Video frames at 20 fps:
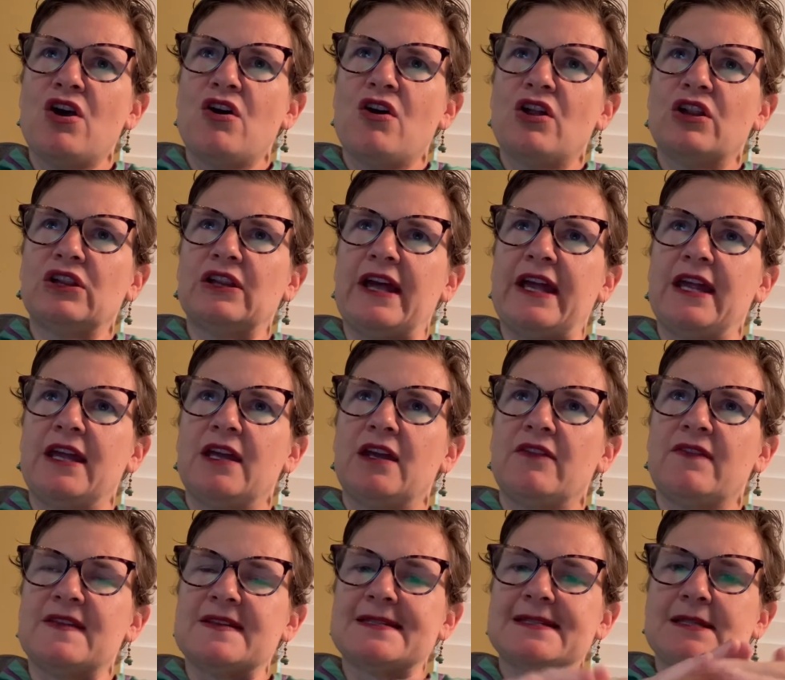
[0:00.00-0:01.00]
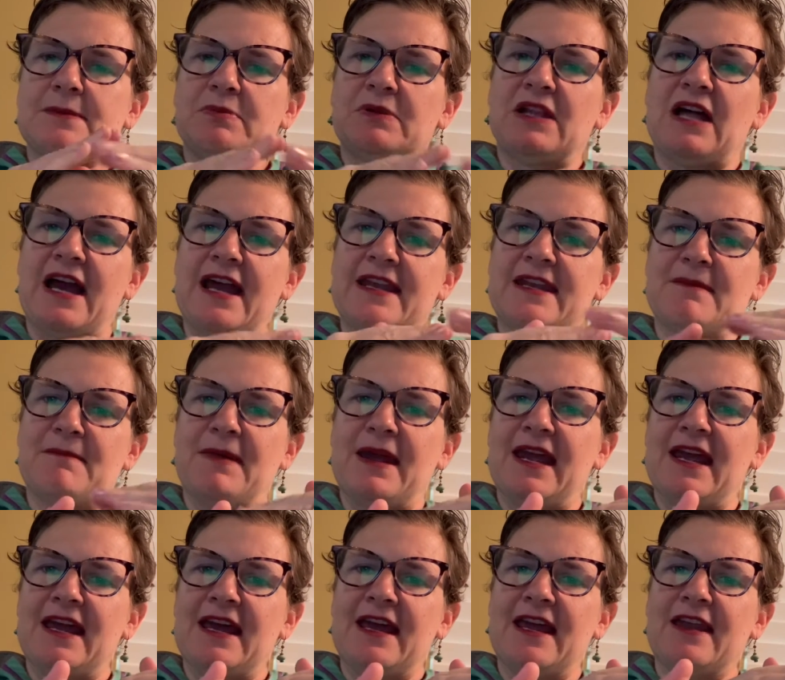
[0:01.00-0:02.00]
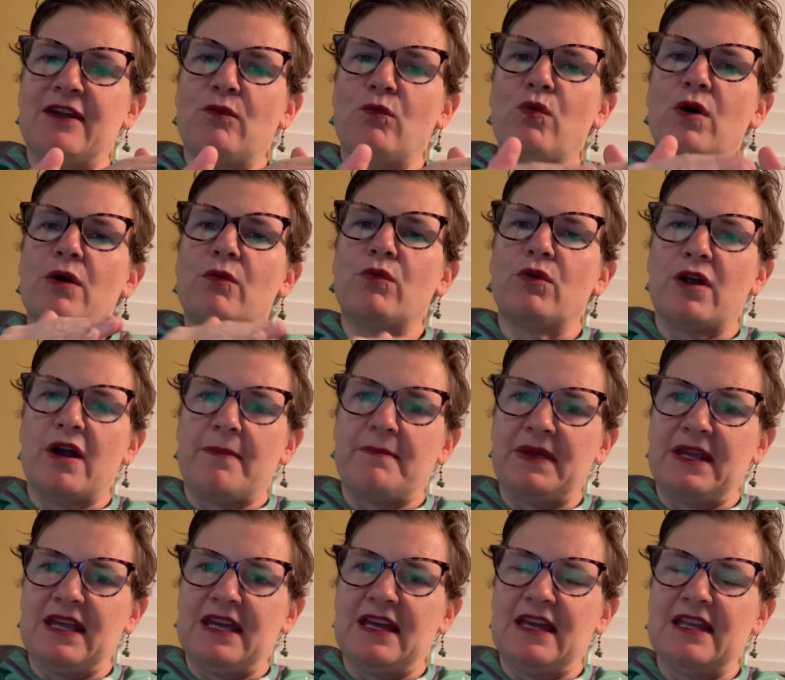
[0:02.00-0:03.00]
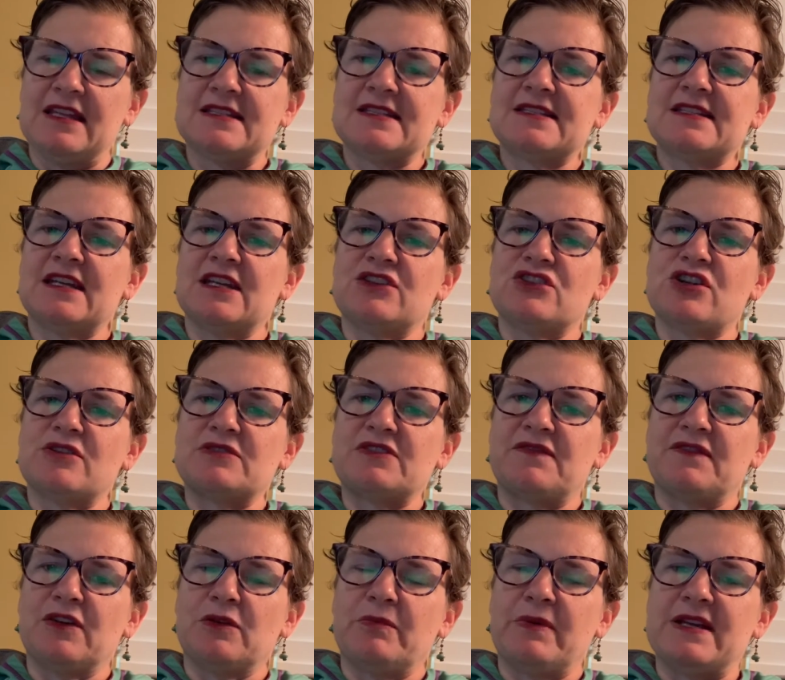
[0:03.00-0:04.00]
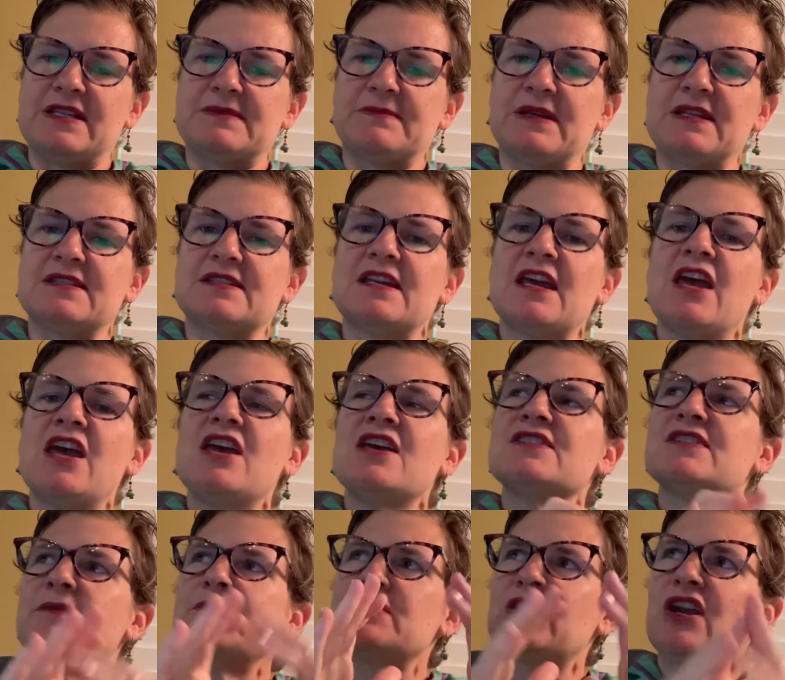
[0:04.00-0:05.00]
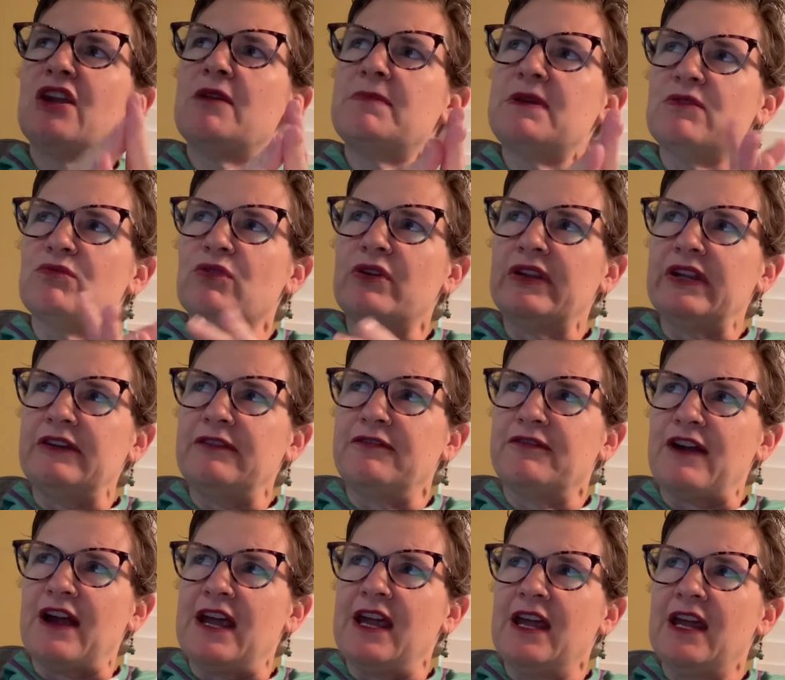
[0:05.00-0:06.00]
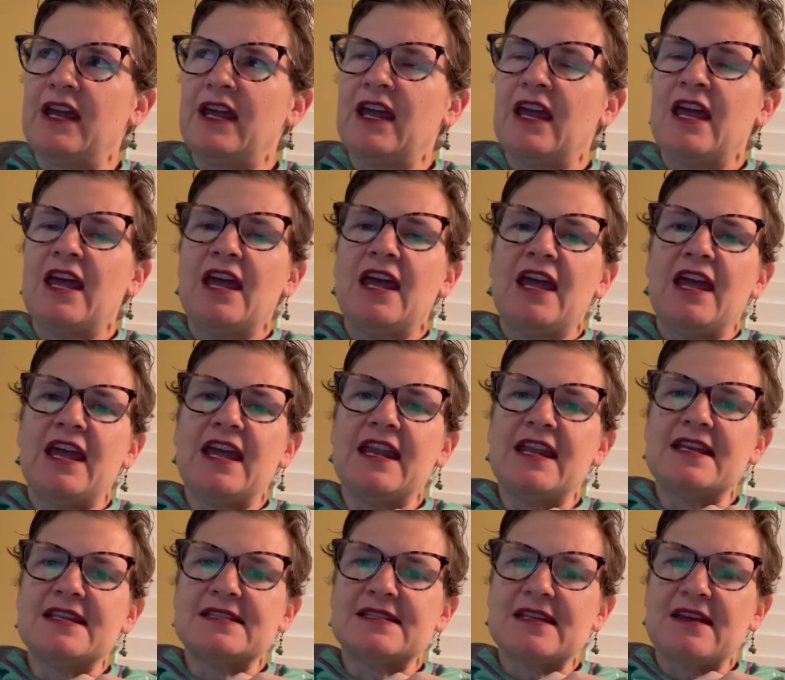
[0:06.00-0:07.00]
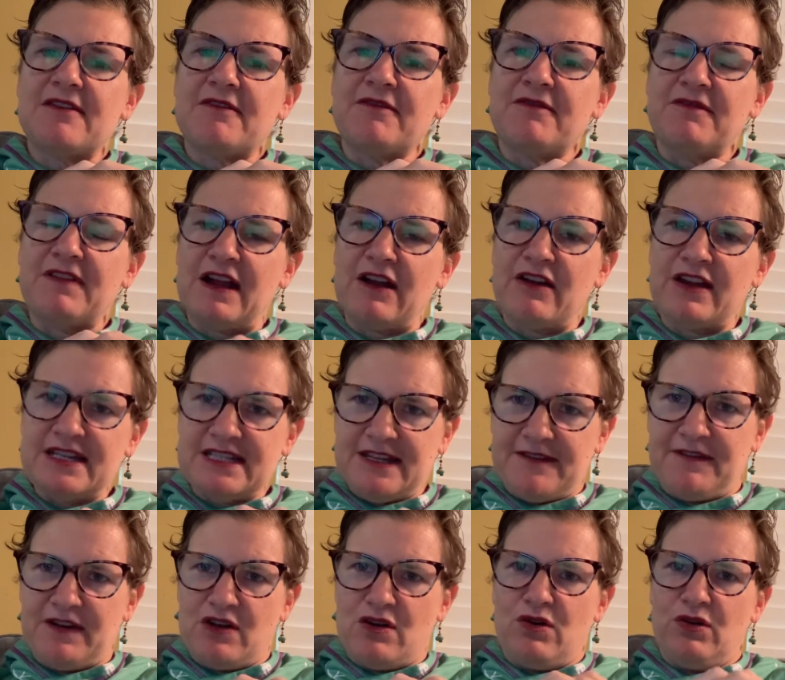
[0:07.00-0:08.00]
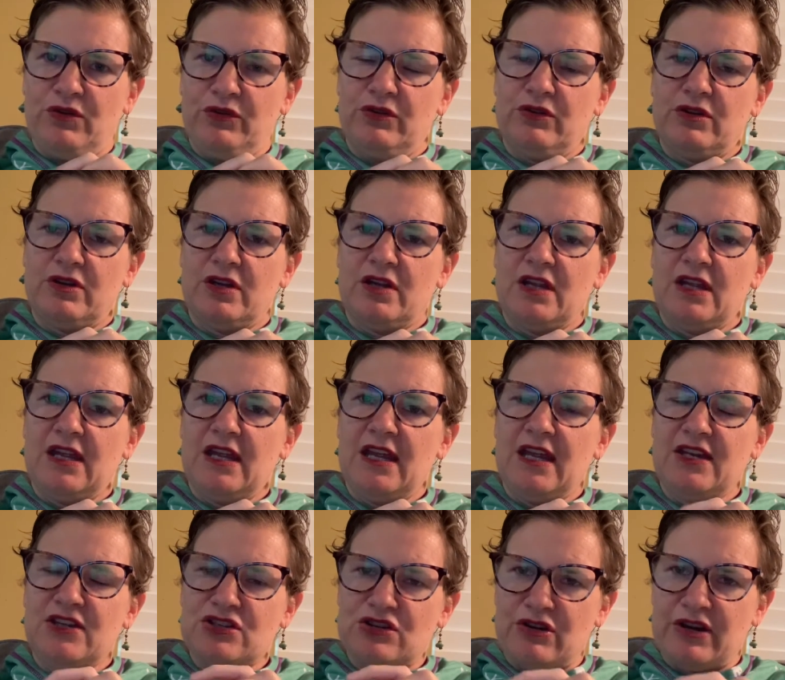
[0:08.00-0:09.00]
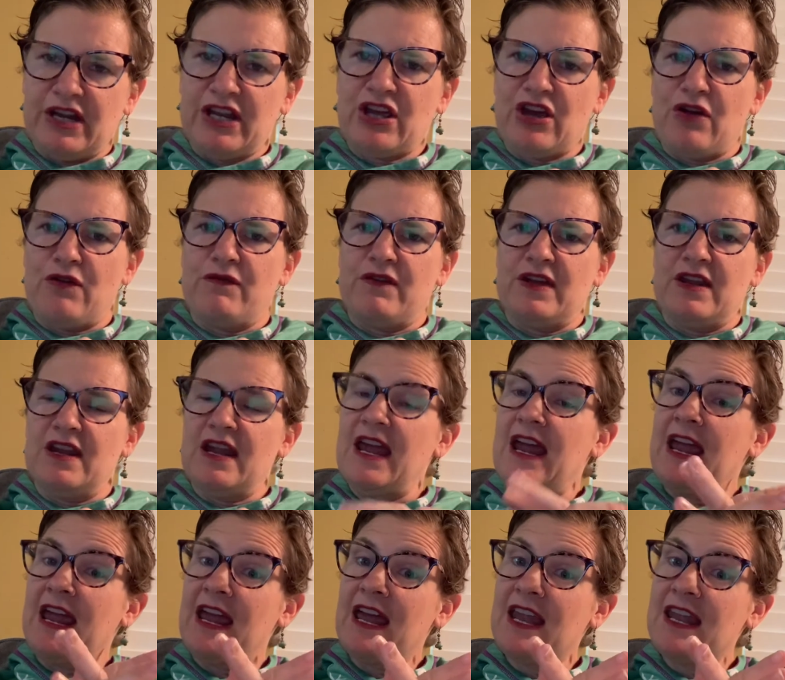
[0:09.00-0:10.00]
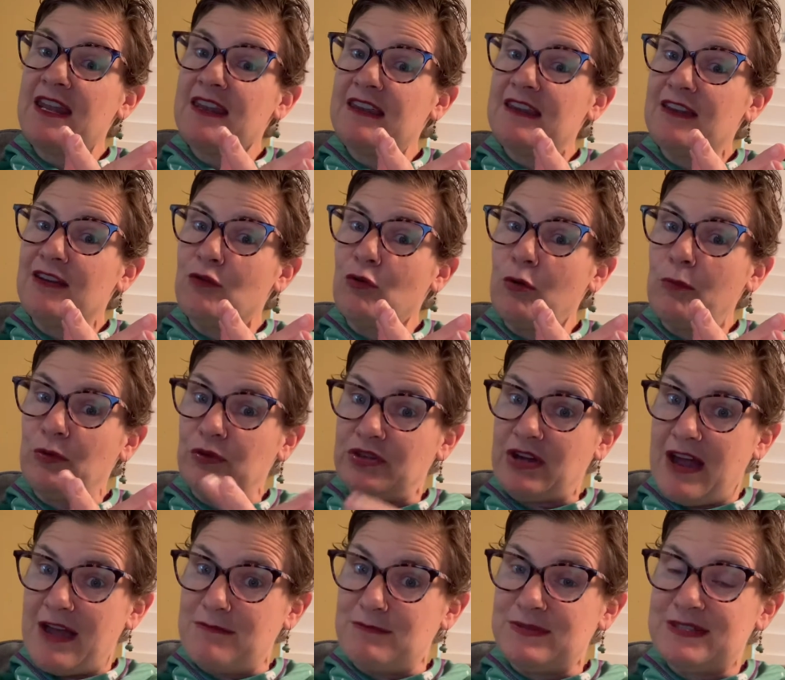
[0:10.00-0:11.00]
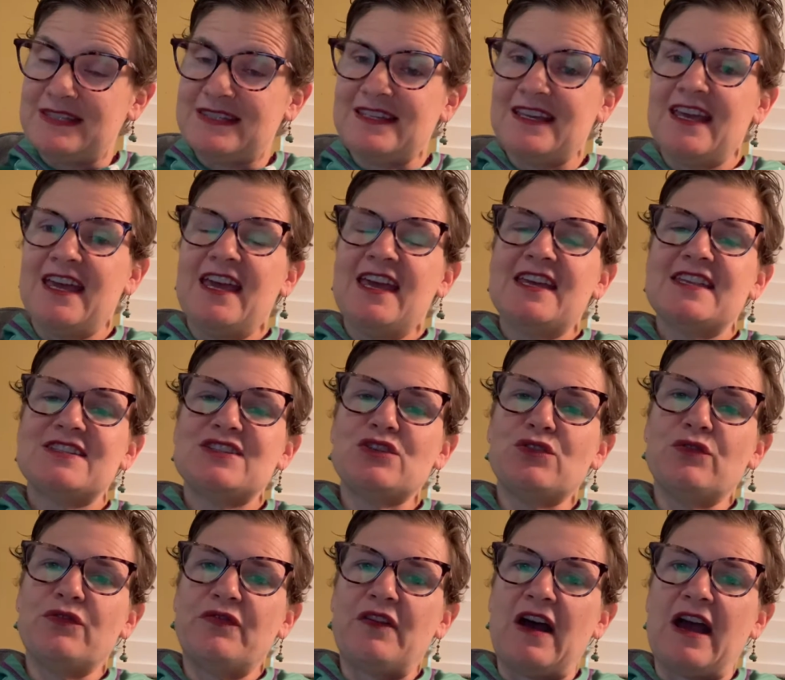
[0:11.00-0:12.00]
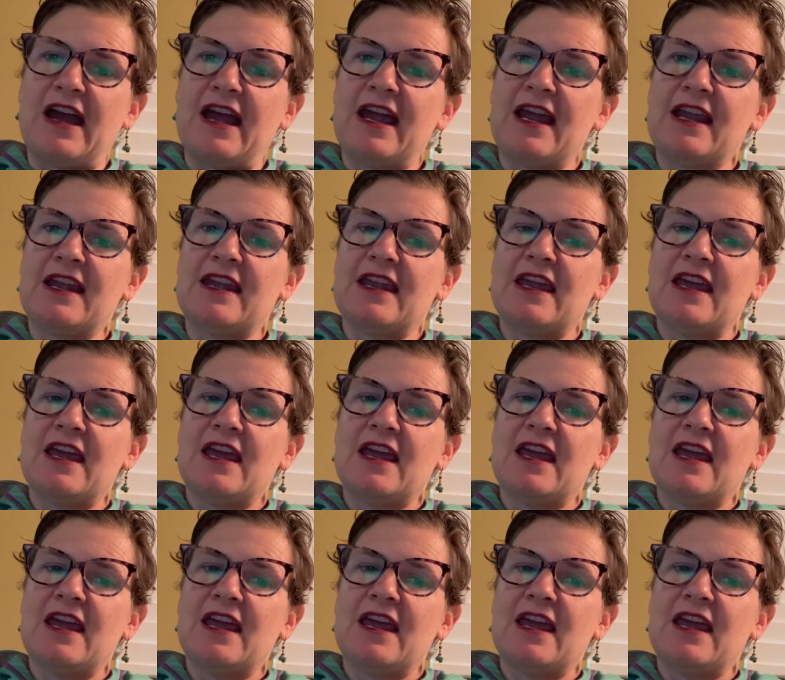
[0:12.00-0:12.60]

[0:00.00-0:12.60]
like the supply demand, what we're up against in terms of field placements. So I'm just going to be really frank. It is very difficult during COVID and normal times to find